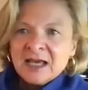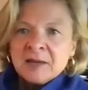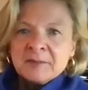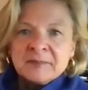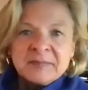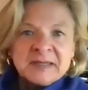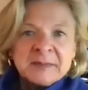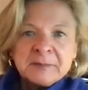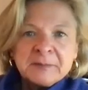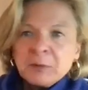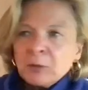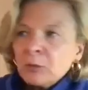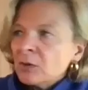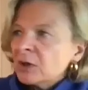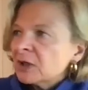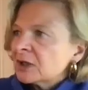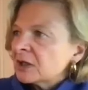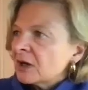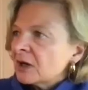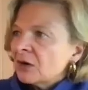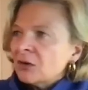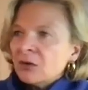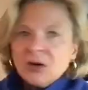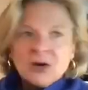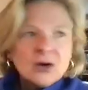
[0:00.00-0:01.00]
People will
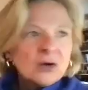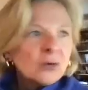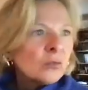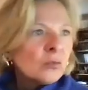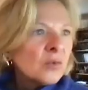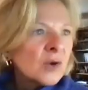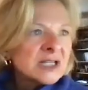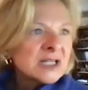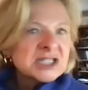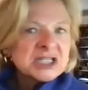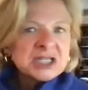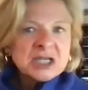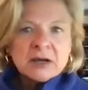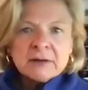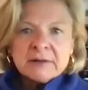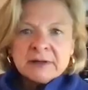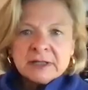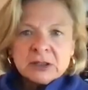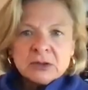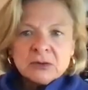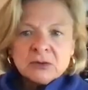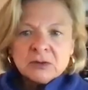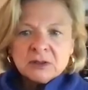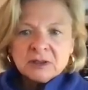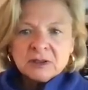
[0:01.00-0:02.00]
go, what's
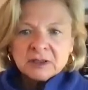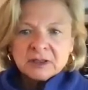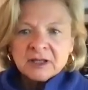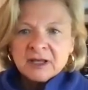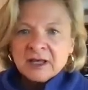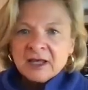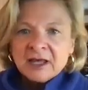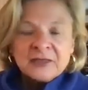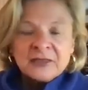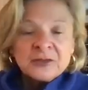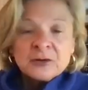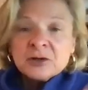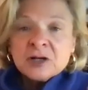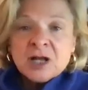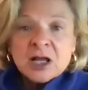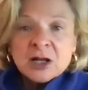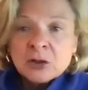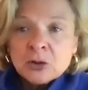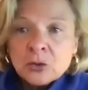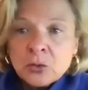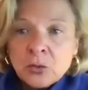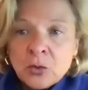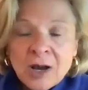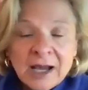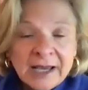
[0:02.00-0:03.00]
going on? They're not
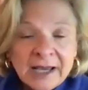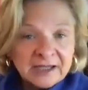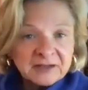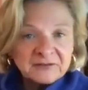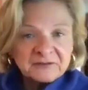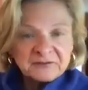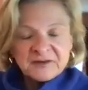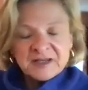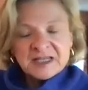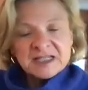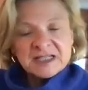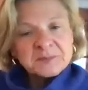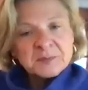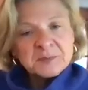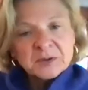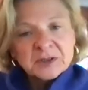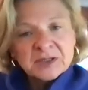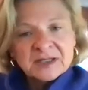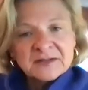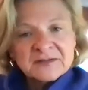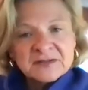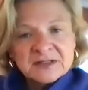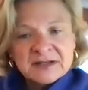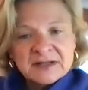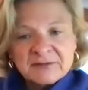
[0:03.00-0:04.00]
quiet. Facebook
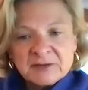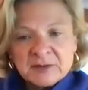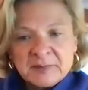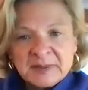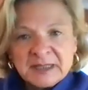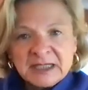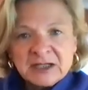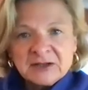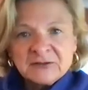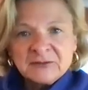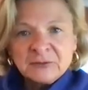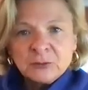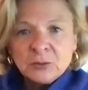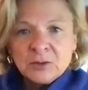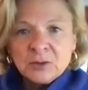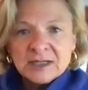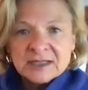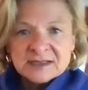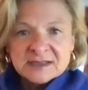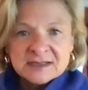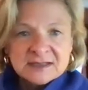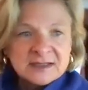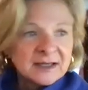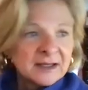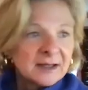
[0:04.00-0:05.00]
gives everybody a
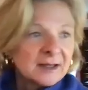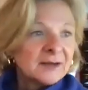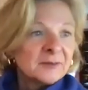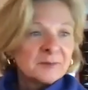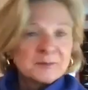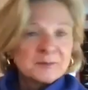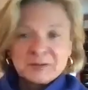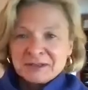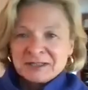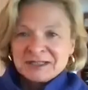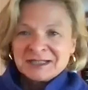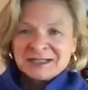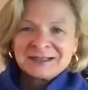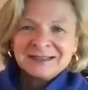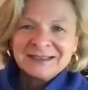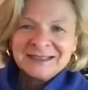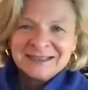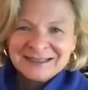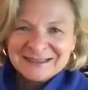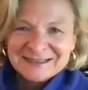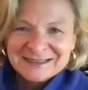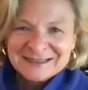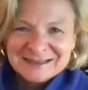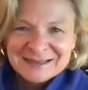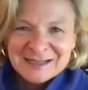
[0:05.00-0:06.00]
voice, particularly
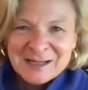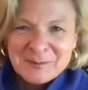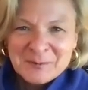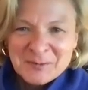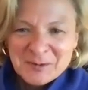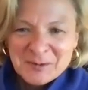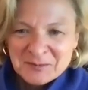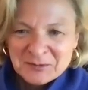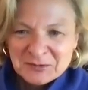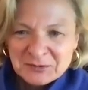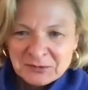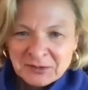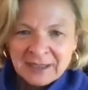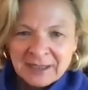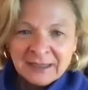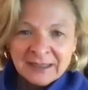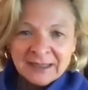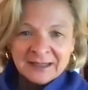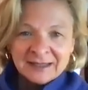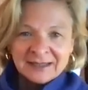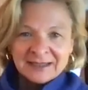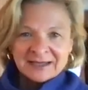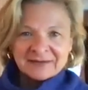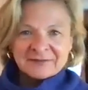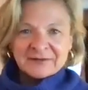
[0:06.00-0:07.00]
in the suburbs, right?
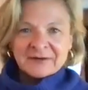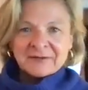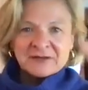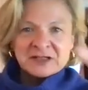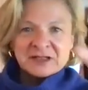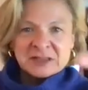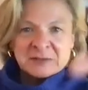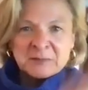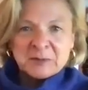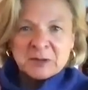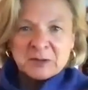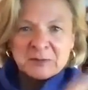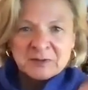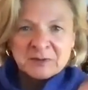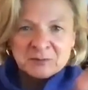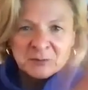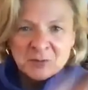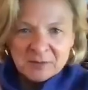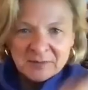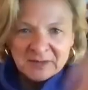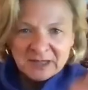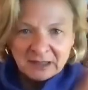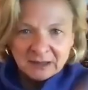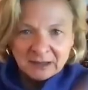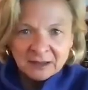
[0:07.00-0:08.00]
You have every suburban
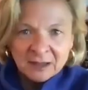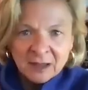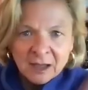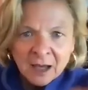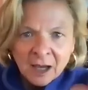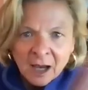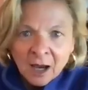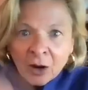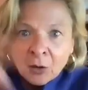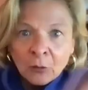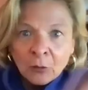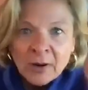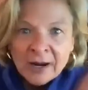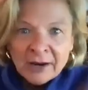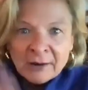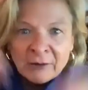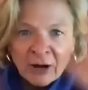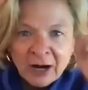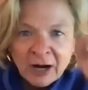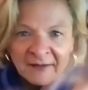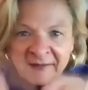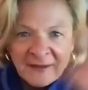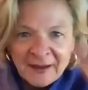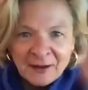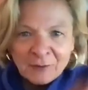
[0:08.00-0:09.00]
woman going, where
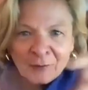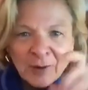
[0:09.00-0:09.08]
are they?